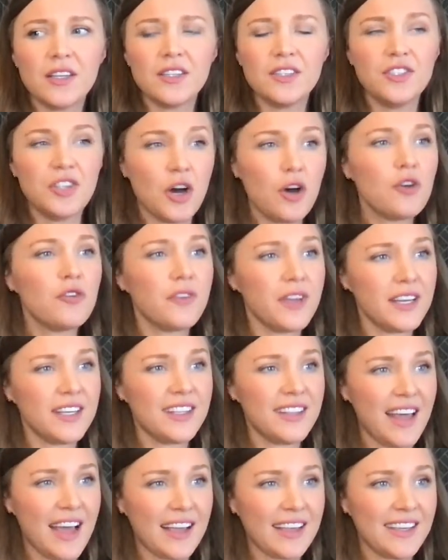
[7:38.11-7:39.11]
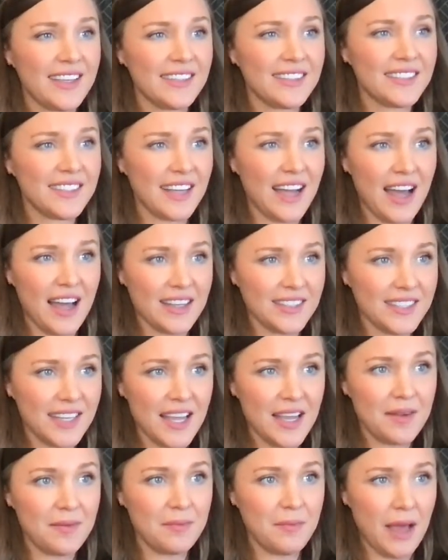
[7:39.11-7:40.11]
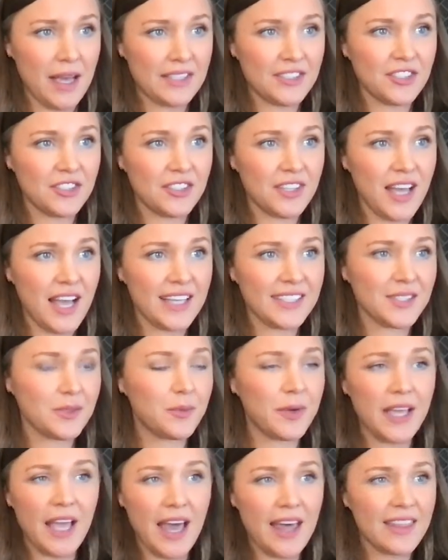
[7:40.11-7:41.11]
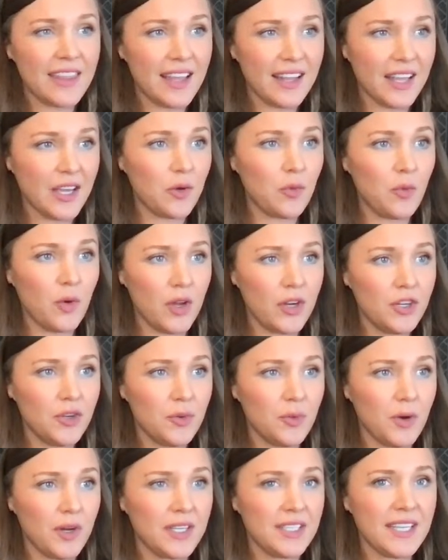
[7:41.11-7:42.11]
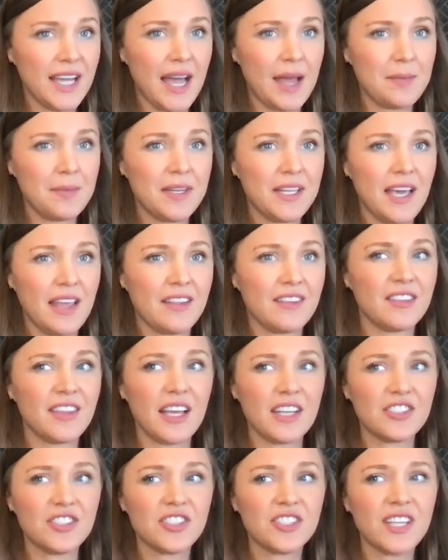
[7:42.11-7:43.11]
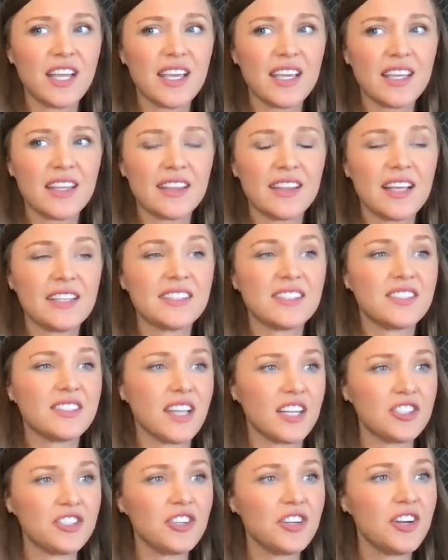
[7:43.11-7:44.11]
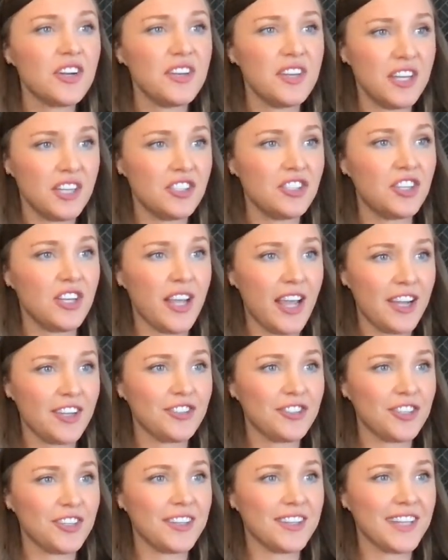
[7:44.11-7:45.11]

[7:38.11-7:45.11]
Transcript: dove into that keys to content masterclass and we had that like one-to-one time together, that just like, that's such an initiation.